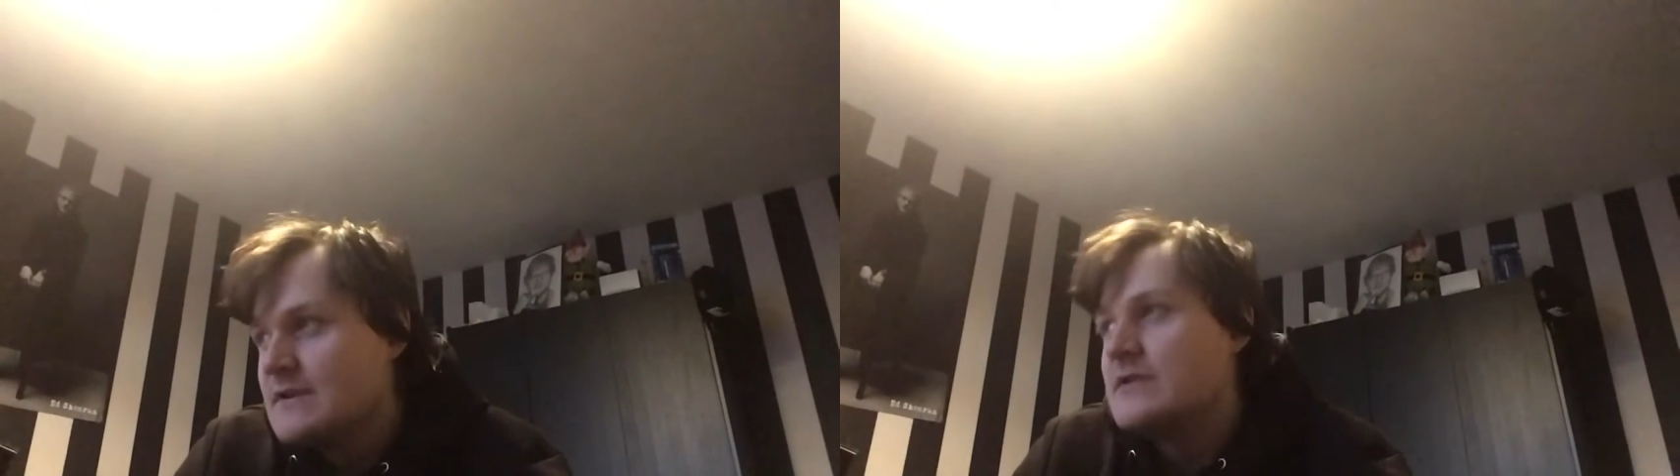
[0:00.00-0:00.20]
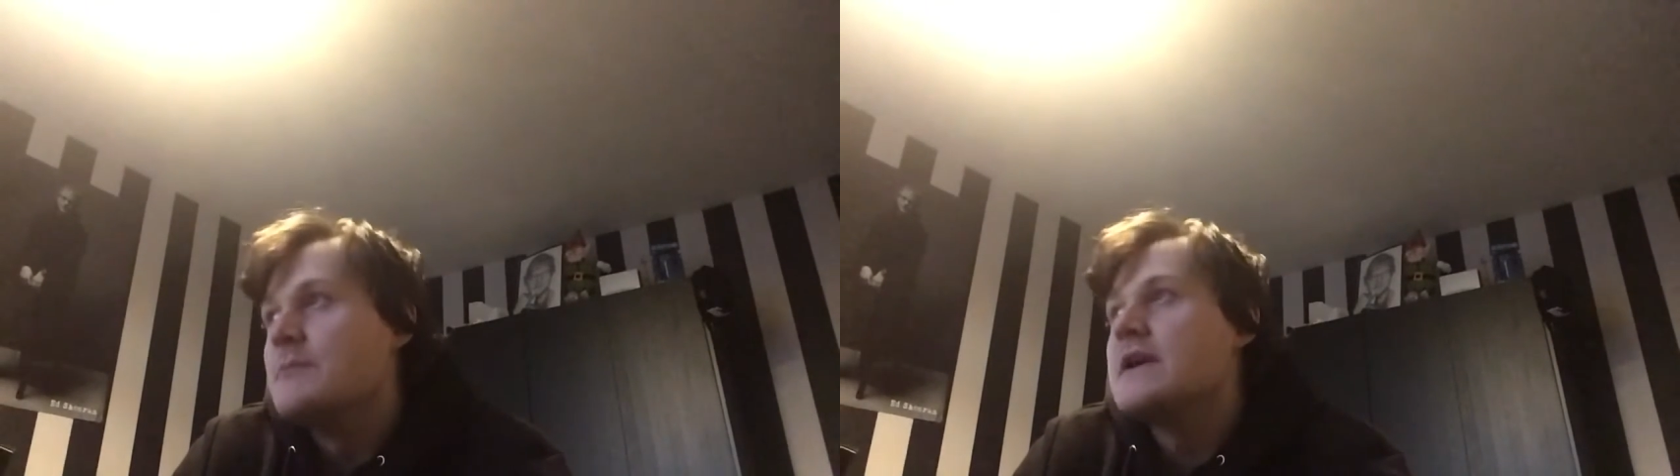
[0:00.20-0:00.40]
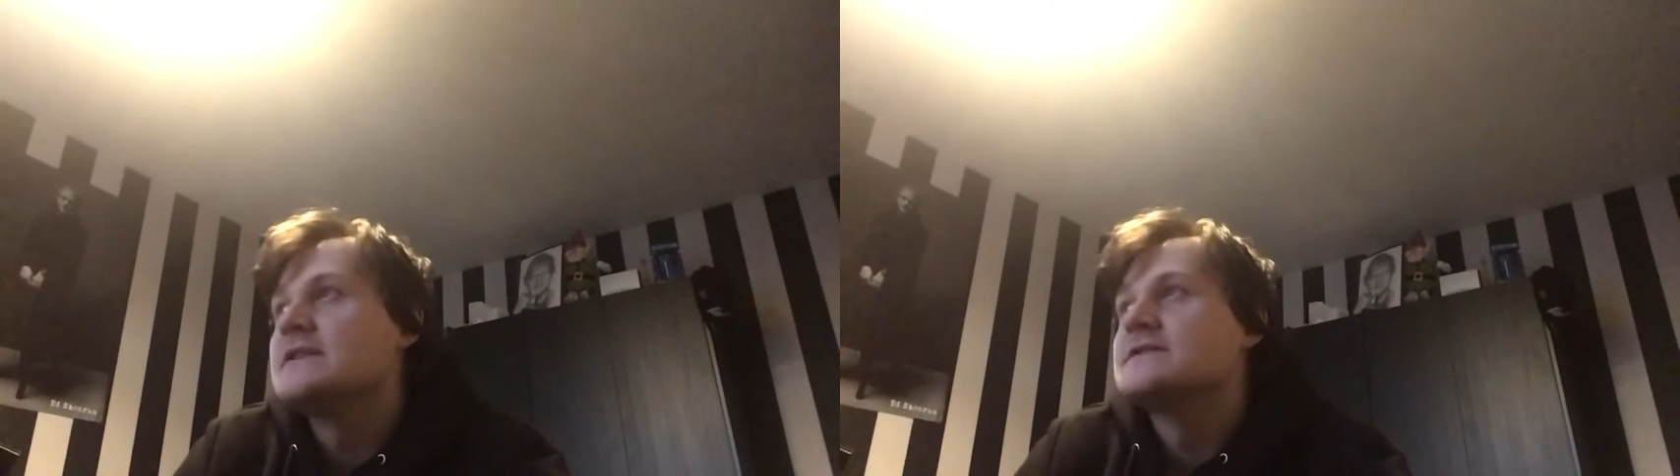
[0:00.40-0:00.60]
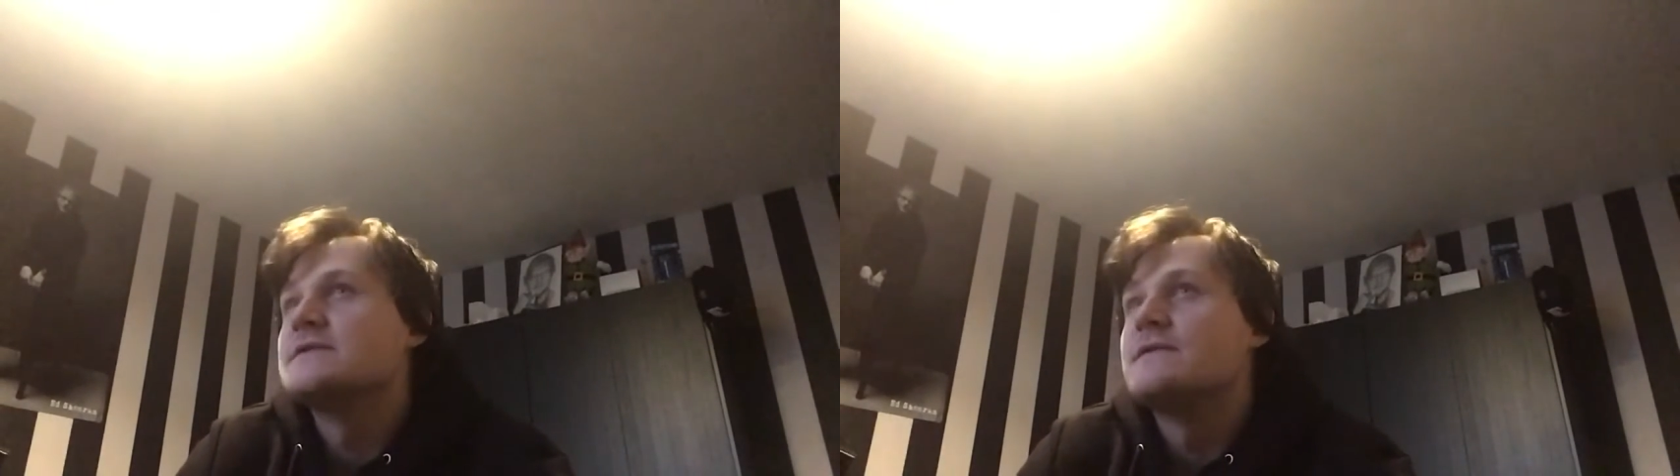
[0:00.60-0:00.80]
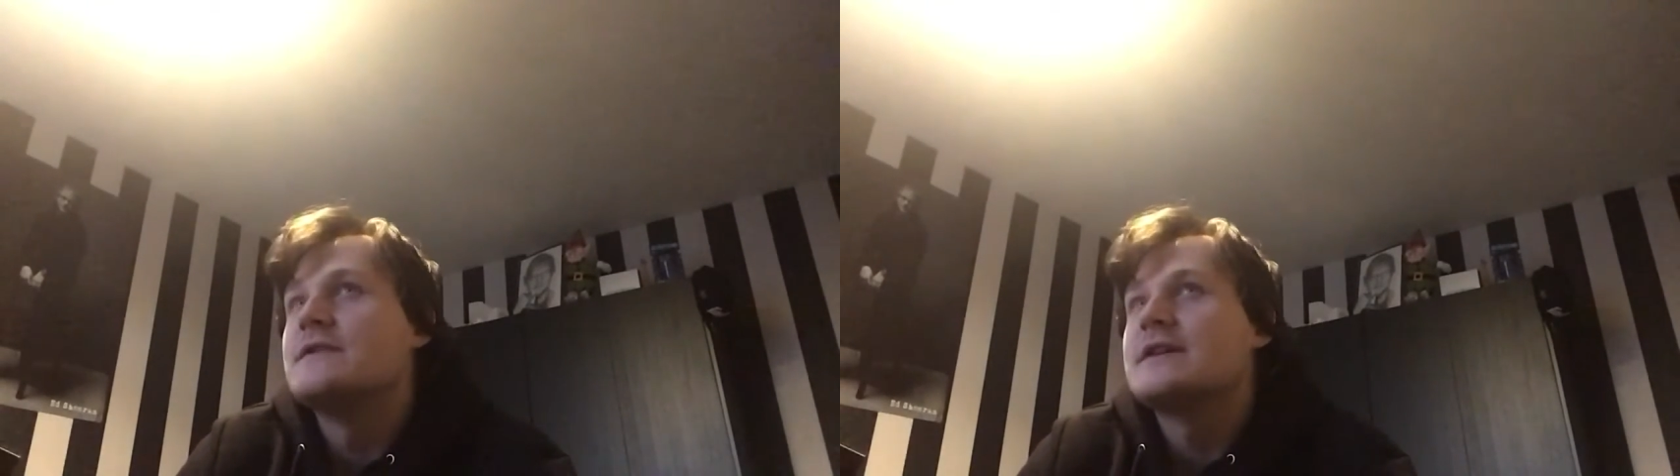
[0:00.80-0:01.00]
the Made in
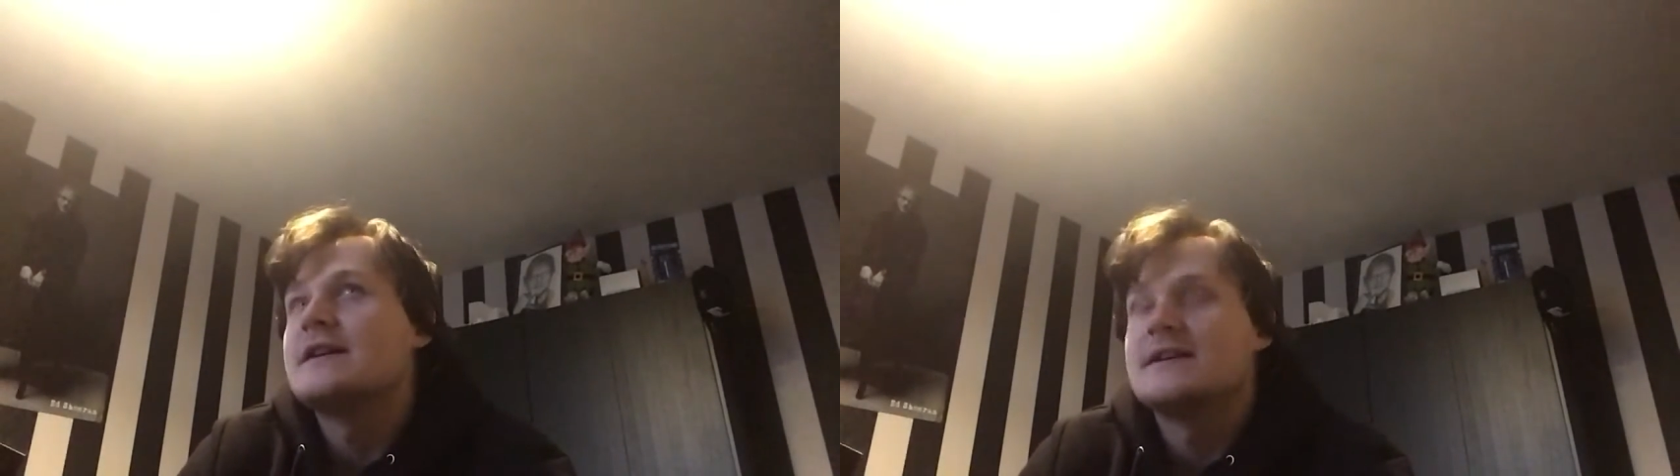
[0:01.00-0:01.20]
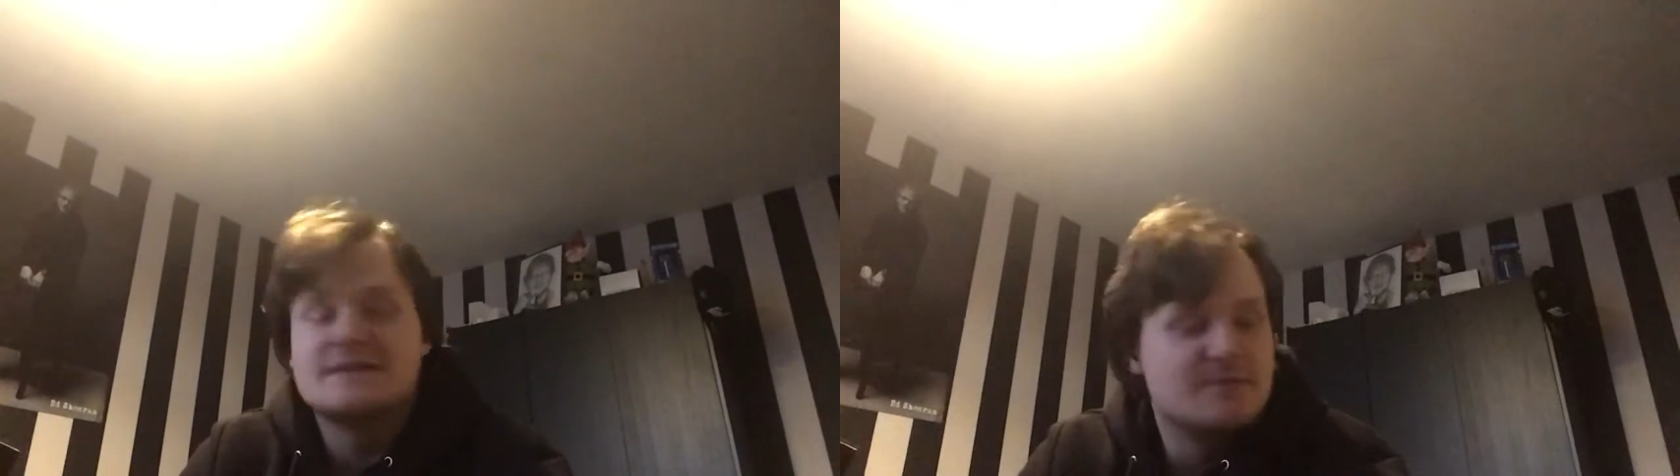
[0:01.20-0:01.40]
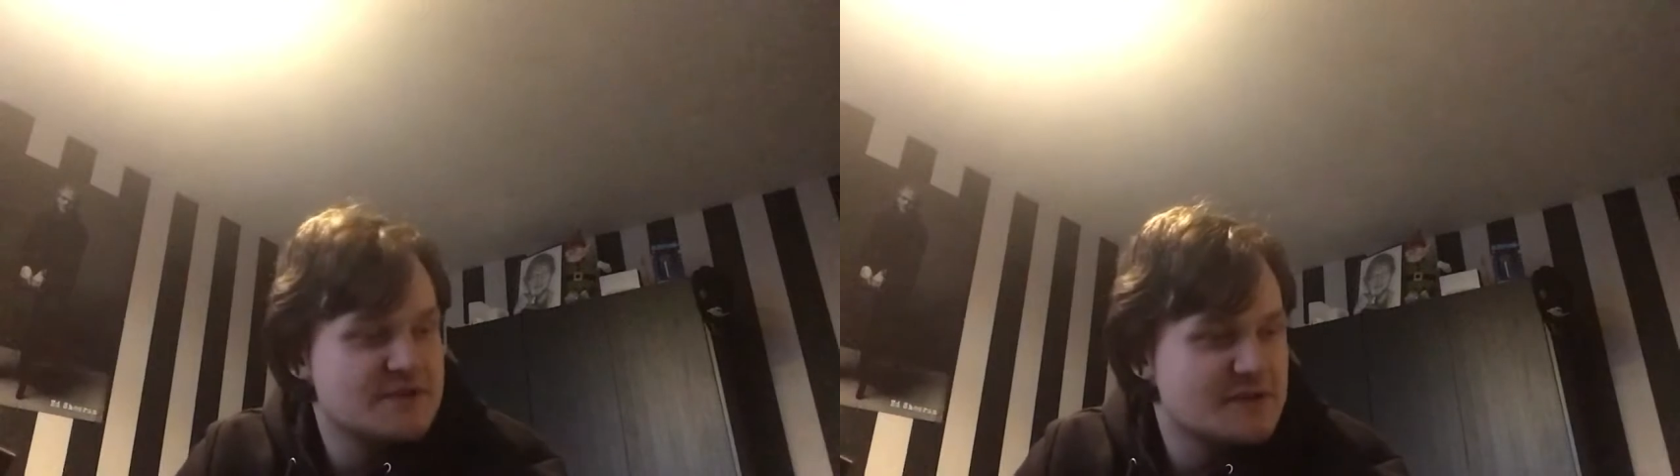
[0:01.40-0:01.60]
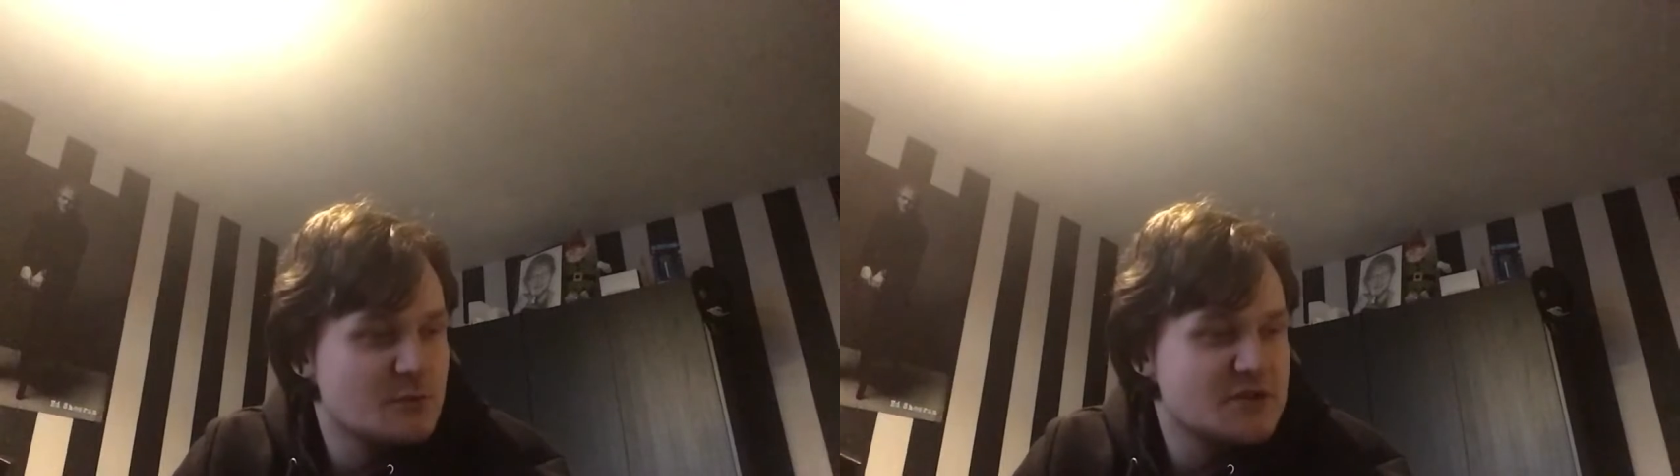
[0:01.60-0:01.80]
Suffolk exhibition,